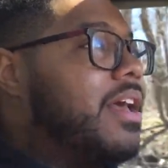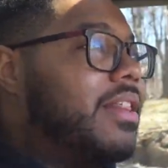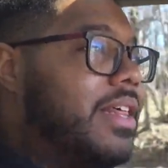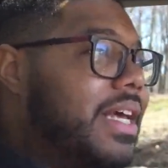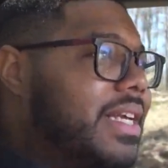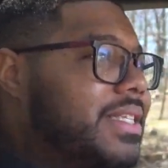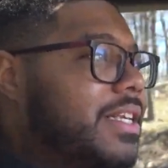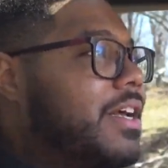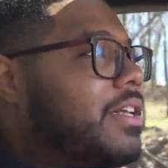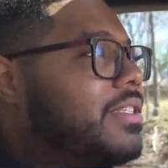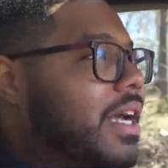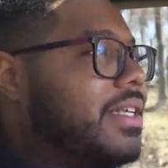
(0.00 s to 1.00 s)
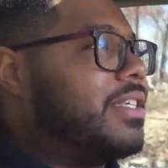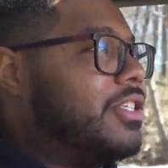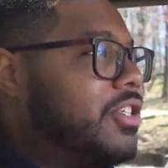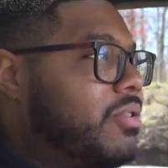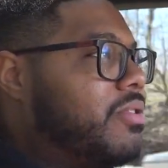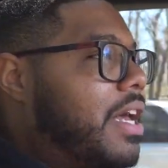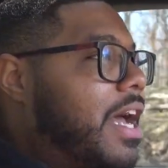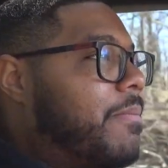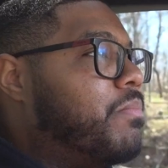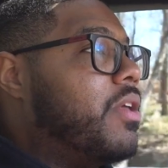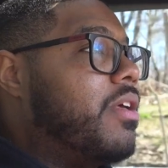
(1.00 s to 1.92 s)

This doesn't do that.